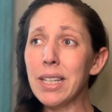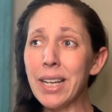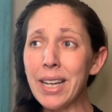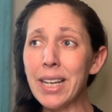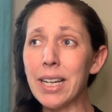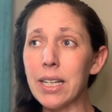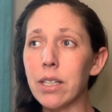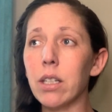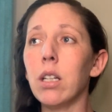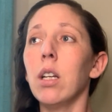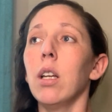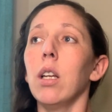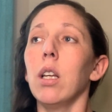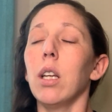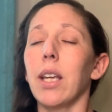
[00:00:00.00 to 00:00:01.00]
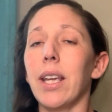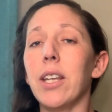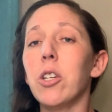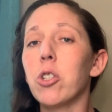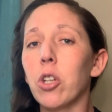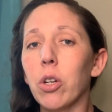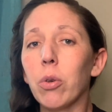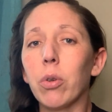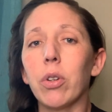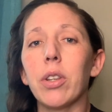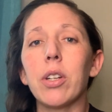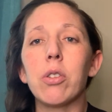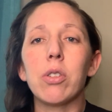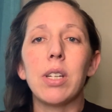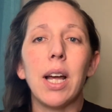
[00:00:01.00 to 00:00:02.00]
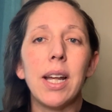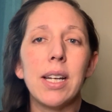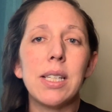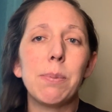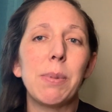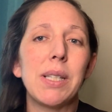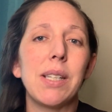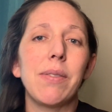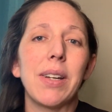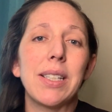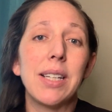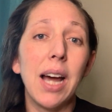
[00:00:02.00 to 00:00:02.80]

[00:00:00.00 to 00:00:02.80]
And in general, there's not a specific